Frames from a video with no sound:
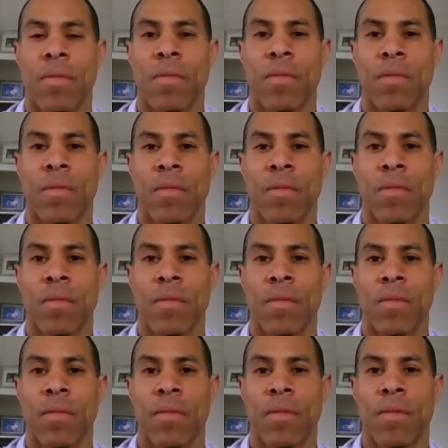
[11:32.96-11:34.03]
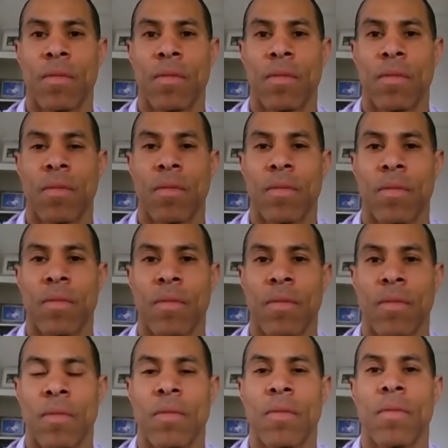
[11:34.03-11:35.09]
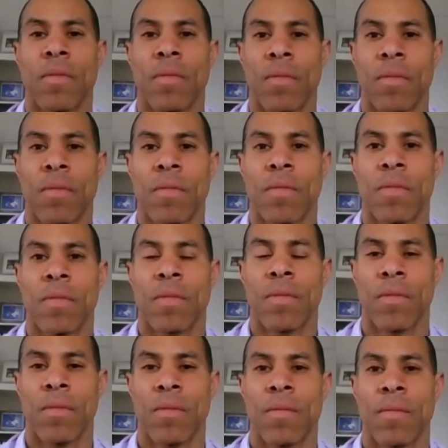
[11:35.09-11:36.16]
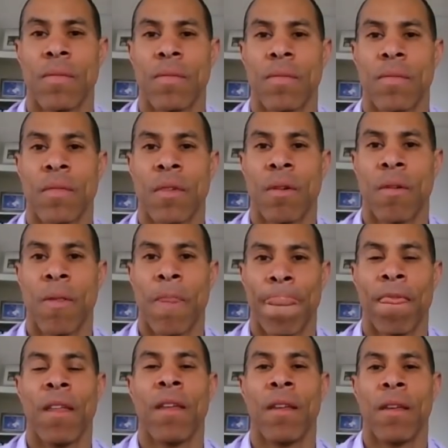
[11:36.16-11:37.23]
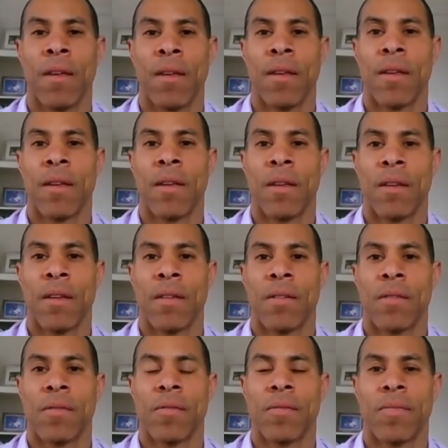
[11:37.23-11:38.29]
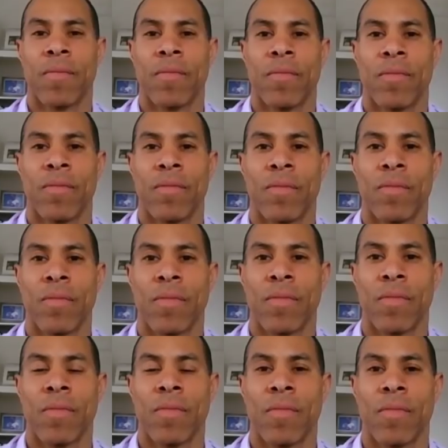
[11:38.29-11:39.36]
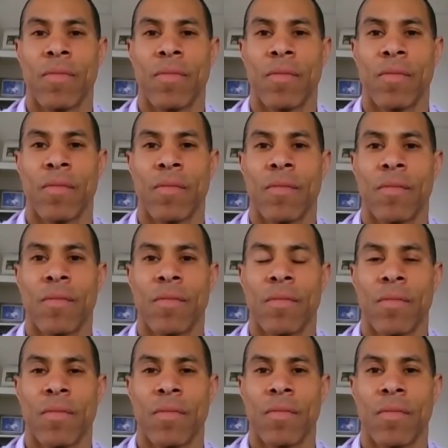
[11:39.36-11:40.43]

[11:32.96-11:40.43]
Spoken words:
[no speech]